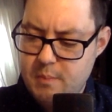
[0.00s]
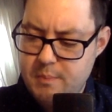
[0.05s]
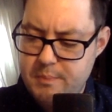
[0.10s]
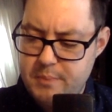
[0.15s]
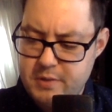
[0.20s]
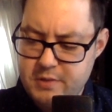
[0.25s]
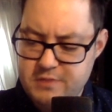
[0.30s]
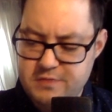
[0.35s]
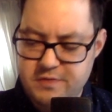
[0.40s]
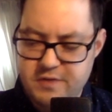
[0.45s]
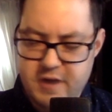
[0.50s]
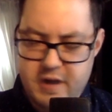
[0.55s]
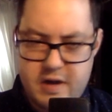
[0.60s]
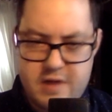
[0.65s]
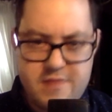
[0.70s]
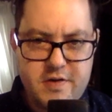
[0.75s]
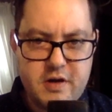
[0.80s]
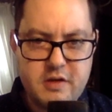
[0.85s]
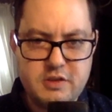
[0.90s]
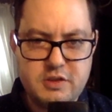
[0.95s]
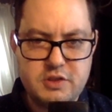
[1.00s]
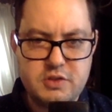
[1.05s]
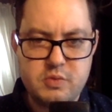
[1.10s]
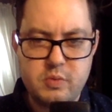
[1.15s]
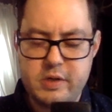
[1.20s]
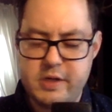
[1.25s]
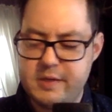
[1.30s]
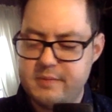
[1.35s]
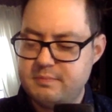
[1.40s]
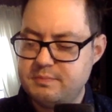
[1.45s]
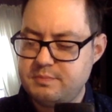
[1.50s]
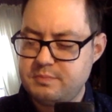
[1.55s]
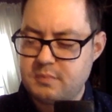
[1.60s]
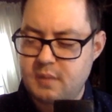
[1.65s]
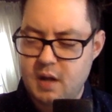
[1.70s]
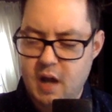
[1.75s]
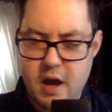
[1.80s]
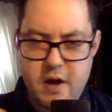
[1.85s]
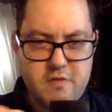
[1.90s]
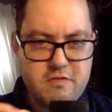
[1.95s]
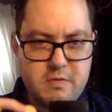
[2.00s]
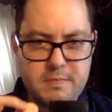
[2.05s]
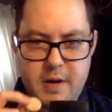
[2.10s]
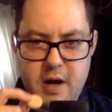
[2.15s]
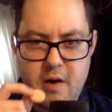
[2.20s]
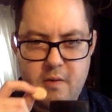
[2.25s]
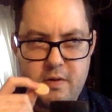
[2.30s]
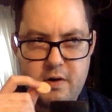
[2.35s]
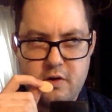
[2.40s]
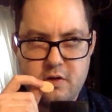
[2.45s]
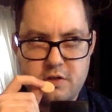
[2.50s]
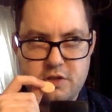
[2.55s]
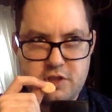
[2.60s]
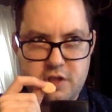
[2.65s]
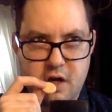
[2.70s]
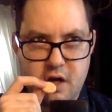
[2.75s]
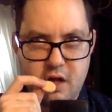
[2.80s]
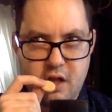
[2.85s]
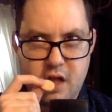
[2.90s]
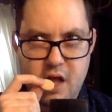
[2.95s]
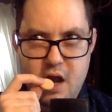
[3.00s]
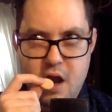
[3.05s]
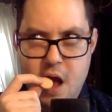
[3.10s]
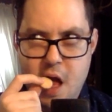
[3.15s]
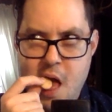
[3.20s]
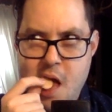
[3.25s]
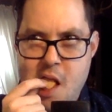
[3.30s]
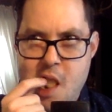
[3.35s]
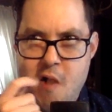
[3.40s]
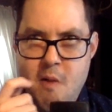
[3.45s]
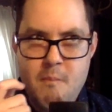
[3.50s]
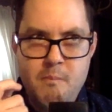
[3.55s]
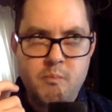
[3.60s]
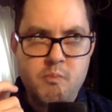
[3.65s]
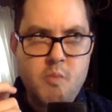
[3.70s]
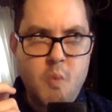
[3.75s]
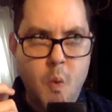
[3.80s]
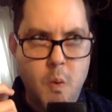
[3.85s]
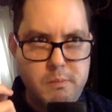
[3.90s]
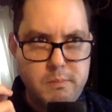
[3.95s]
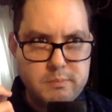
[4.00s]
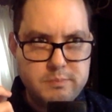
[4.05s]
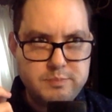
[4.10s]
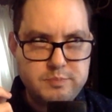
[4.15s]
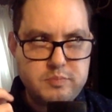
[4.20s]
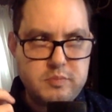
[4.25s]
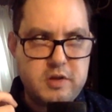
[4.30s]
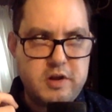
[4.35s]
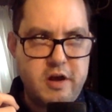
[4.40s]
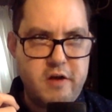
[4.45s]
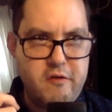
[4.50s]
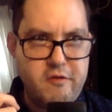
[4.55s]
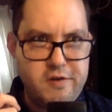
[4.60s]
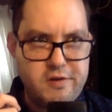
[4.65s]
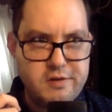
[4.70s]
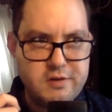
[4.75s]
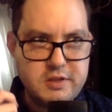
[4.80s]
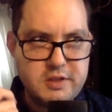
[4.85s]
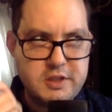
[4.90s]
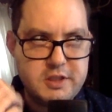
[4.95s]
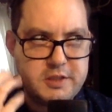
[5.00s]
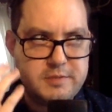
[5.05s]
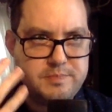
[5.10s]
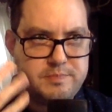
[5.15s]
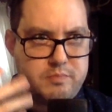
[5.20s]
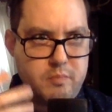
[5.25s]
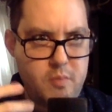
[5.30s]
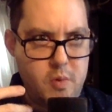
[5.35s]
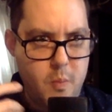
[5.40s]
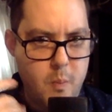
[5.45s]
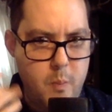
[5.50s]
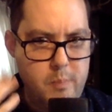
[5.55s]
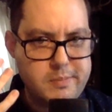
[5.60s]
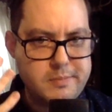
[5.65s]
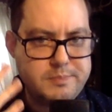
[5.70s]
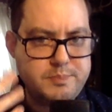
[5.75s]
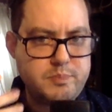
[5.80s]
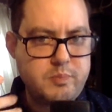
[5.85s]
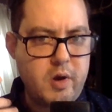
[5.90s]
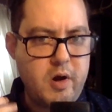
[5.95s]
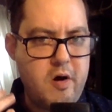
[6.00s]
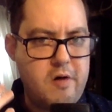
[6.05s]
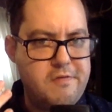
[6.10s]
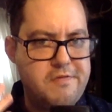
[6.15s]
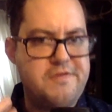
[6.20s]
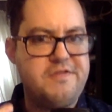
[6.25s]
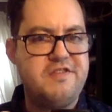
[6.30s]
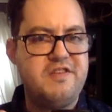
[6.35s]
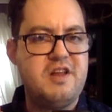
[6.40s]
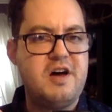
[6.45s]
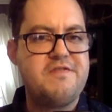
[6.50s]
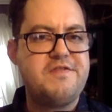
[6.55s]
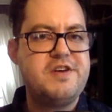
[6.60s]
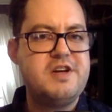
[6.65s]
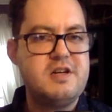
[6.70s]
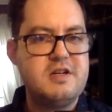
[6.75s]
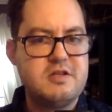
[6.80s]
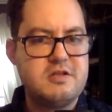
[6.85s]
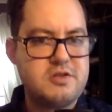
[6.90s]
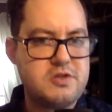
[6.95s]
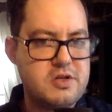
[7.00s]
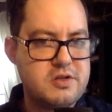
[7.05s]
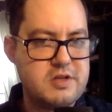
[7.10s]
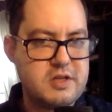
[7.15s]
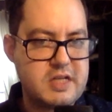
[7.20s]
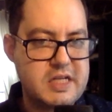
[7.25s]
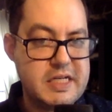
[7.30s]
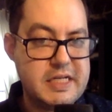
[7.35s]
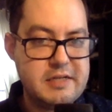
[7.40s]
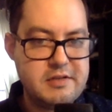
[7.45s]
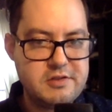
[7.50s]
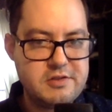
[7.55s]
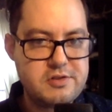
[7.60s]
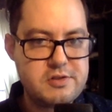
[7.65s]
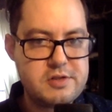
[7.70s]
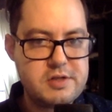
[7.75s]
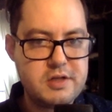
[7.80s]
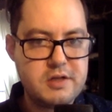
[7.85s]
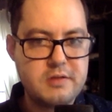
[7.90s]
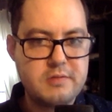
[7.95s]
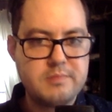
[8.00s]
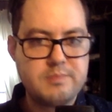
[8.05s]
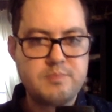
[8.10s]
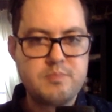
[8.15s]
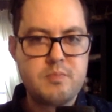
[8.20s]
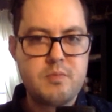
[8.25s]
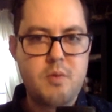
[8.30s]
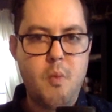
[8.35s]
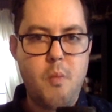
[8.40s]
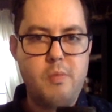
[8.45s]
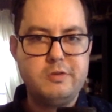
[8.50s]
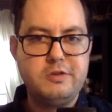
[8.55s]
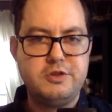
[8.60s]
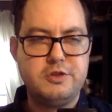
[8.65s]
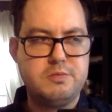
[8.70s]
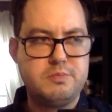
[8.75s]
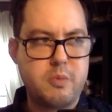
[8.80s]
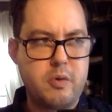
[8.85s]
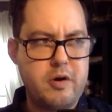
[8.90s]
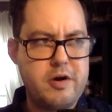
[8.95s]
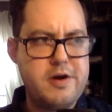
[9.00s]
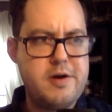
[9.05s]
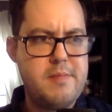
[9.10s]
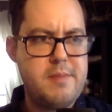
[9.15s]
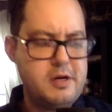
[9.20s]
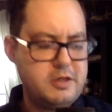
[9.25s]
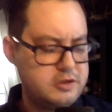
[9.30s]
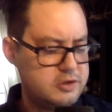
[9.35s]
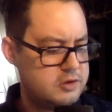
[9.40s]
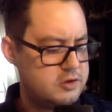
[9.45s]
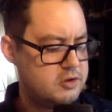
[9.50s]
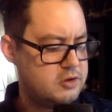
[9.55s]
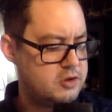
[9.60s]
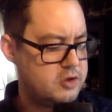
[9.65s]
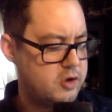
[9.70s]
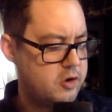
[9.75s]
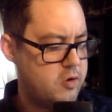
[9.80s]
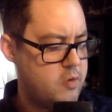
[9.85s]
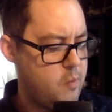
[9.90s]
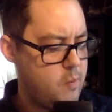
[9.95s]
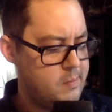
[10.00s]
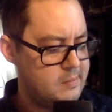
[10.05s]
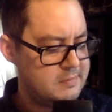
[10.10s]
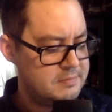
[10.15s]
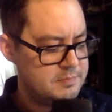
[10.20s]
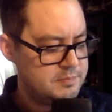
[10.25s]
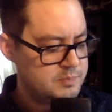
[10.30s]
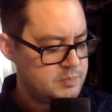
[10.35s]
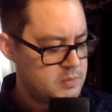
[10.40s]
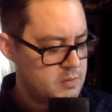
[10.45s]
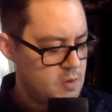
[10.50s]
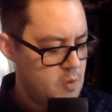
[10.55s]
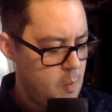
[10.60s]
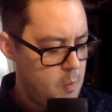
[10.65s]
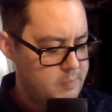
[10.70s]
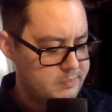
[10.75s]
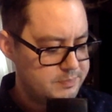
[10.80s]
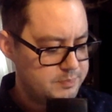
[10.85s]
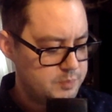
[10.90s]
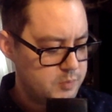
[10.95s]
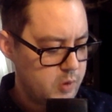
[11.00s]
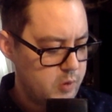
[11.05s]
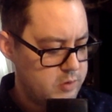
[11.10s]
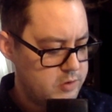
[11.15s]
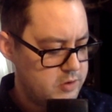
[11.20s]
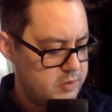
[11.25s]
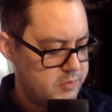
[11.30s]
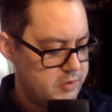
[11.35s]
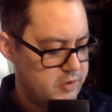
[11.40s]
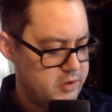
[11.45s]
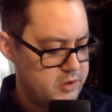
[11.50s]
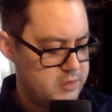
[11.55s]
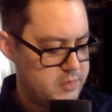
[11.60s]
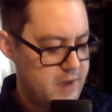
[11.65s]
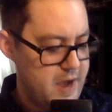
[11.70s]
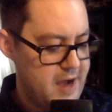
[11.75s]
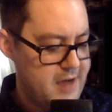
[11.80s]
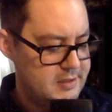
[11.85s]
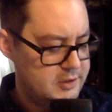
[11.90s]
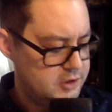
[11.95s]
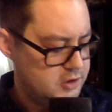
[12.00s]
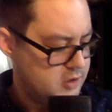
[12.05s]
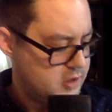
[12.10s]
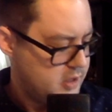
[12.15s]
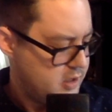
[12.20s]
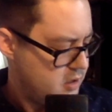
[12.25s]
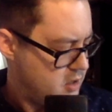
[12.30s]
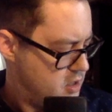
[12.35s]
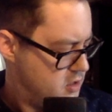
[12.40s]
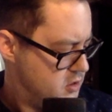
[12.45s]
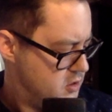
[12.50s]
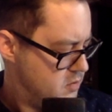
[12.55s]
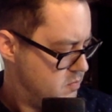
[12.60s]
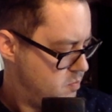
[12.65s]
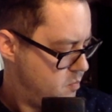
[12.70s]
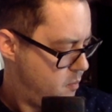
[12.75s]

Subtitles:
but it's very, very sweet. Not overpowering on chocolate. Definitely a fluffiness to the cake still, which is pretty amazing to do with something that's packaged like this.